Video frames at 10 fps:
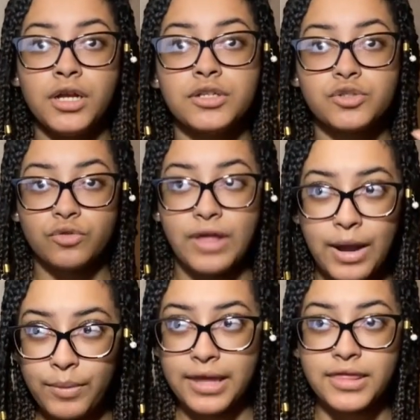so
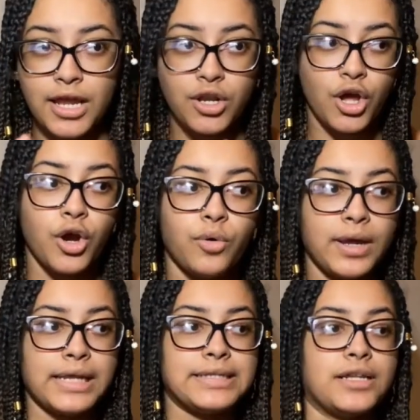that way they know
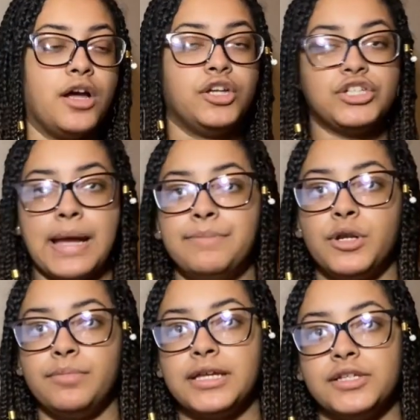it's not a
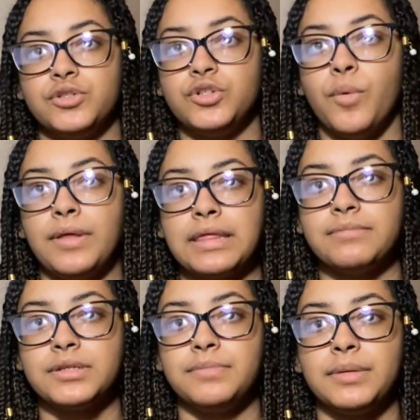chapter because you don't want them
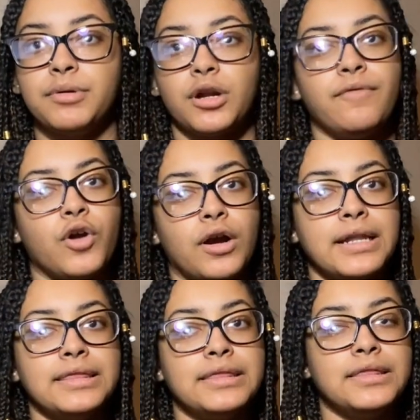to be put off guard.